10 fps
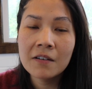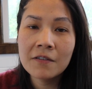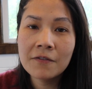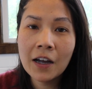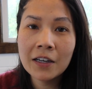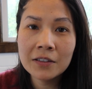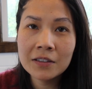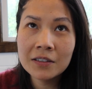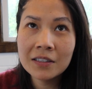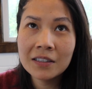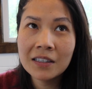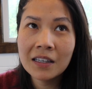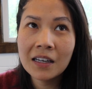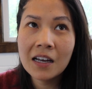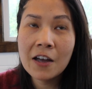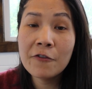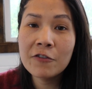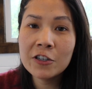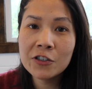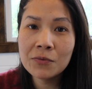find a
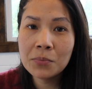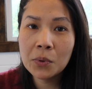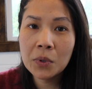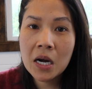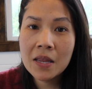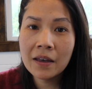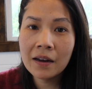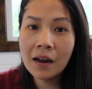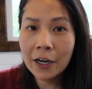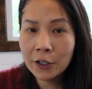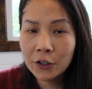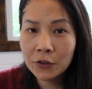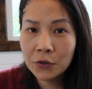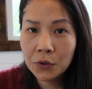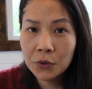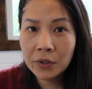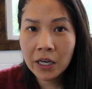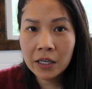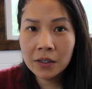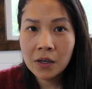vision board that I could
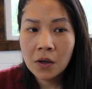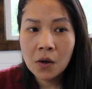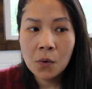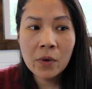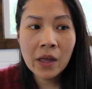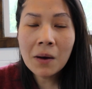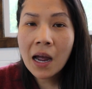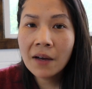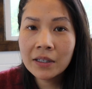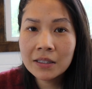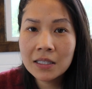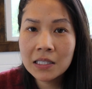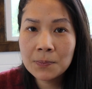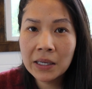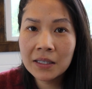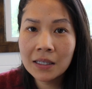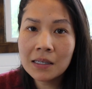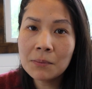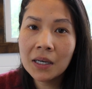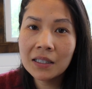create without having to spend
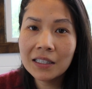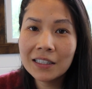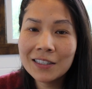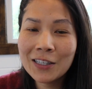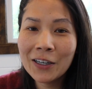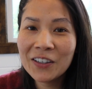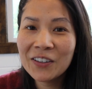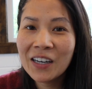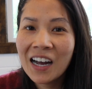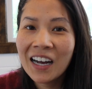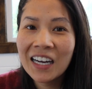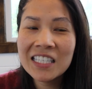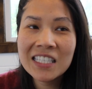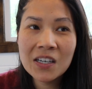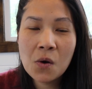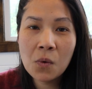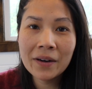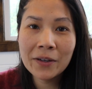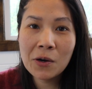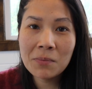any money. So I didn't
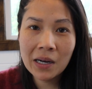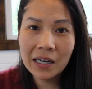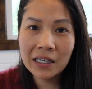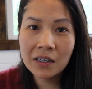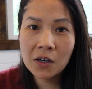want to go buy